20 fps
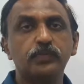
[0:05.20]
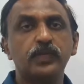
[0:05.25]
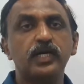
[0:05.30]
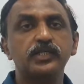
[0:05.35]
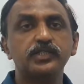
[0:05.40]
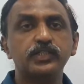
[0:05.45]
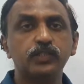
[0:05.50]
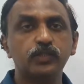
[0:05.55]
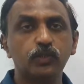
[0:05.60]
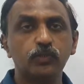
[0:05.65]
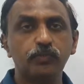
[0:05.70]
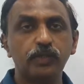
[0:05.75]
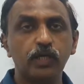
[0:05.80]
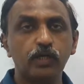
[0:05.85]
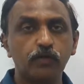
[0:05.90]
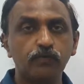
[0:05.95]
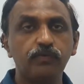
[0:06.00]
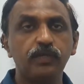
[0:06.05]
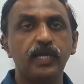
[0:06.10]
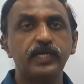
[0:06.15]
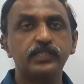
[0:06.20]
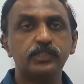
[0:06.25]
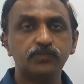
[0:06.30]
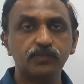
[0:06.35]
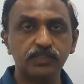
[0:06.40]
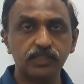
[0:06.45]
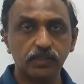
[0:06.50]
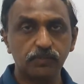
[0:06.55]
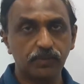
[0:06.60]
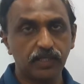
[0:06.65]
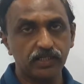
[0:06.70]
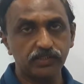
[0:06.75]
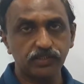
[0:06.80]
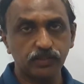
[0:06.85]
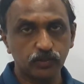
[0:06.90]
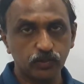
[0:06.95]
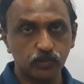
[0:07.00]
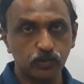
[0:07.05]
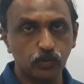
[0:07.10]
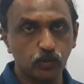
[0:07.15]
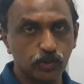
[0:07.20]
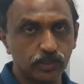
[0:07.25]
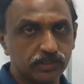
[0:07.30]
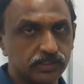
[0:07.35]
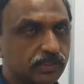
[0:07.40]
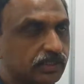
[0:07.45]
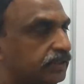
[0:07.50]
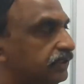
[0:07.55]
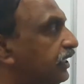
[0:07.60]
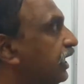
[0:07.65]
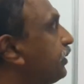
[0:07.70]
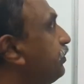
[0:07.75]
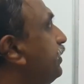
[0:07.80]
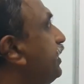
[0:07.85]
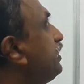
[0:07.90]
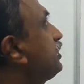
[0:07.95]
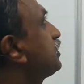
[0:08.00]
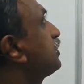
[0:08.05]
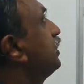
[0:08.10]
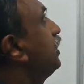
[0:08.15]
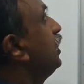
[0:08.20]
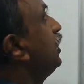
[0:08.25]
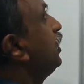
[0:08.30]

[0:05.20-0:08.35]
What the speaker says: passing through, pair of lines which are passing through the origin. That means